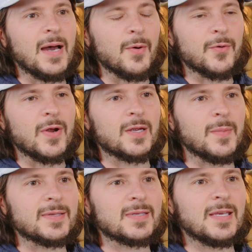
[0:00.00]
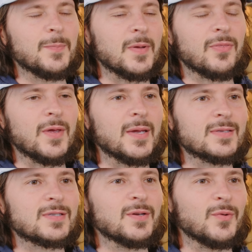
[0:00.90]
I would recommend keeping
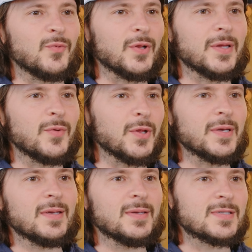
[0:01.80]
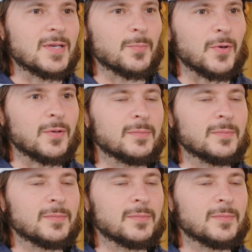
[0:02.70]
things really, really simple.